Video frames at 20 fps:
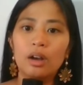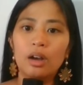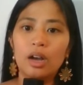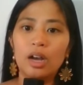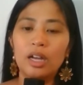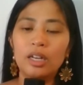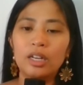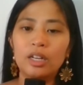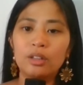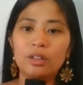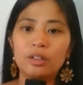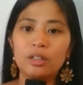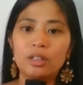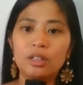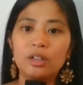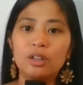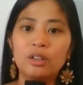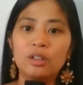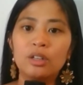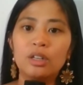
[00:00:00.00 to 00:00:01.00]

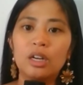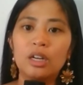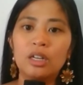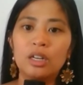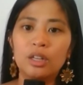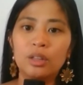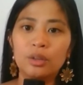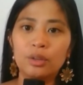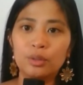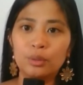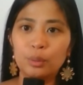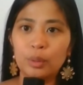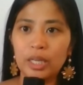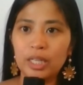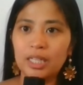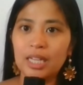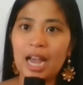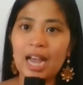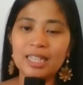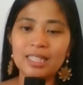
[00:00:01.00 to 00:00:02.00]
Another
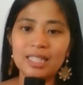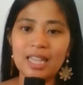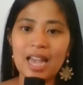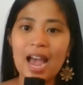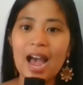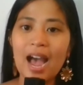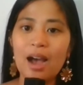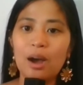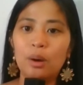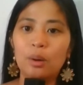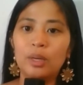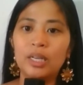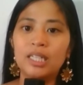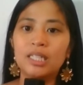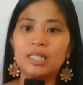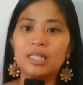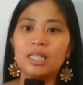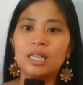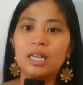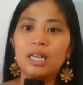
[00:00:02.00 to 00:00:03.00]
way to ask how
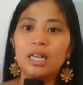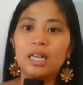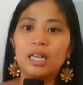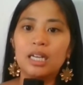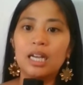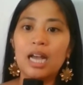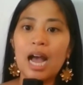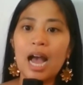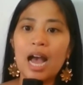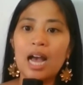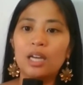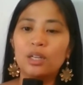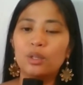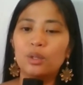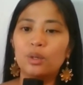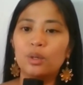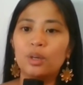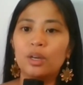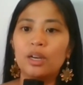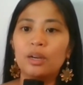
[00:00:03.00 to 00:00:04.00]
is
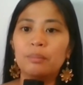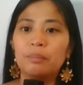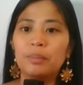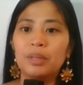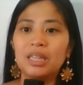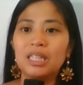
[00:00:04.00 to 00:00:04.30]
gaano, but